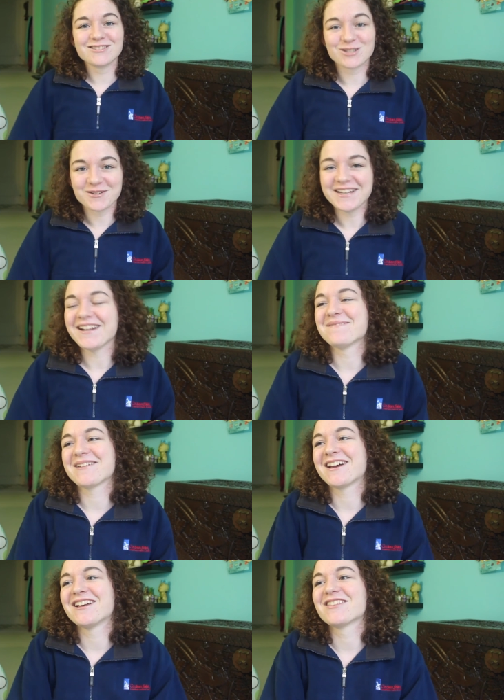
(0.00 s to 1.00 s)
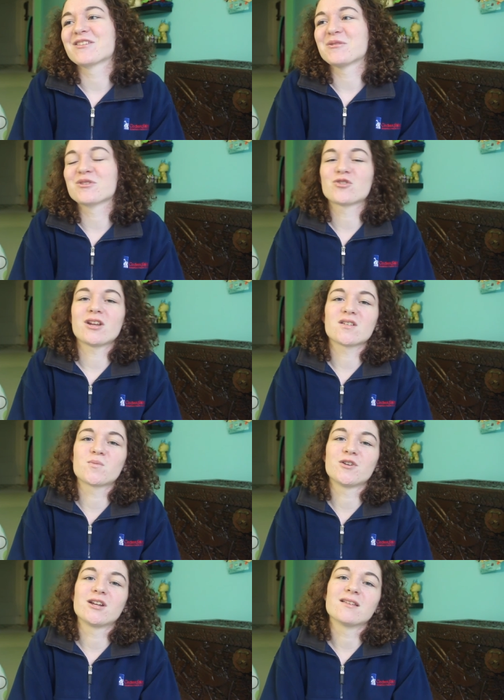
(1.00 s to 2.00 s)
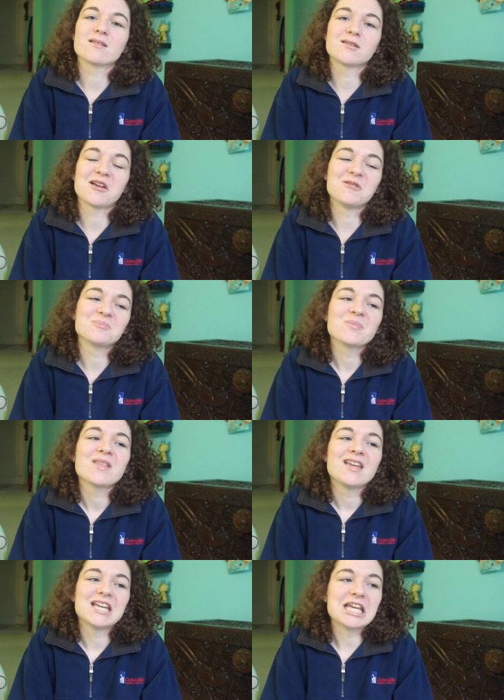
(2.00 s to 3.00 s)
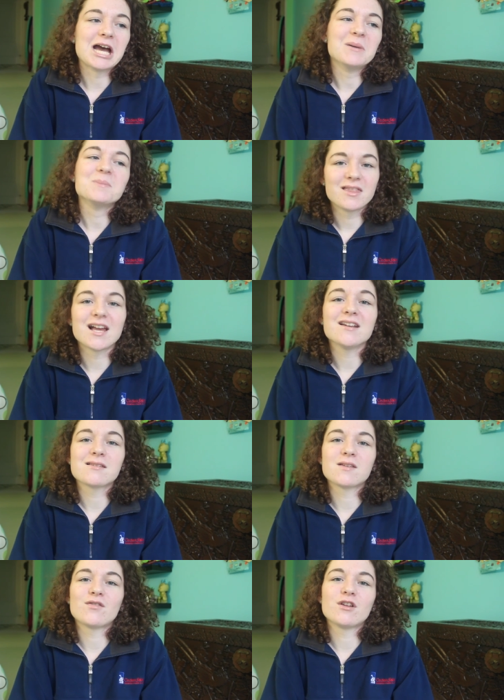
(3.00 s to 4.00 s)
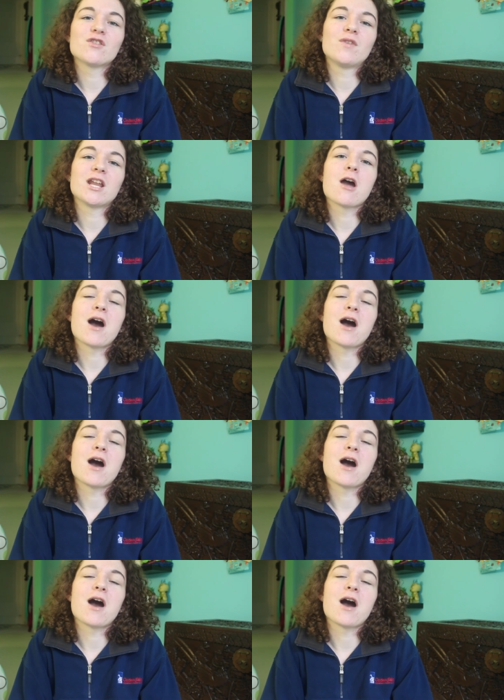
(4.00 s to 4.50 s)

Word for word: do it because it was a great experience. So yeah, that is it for this video.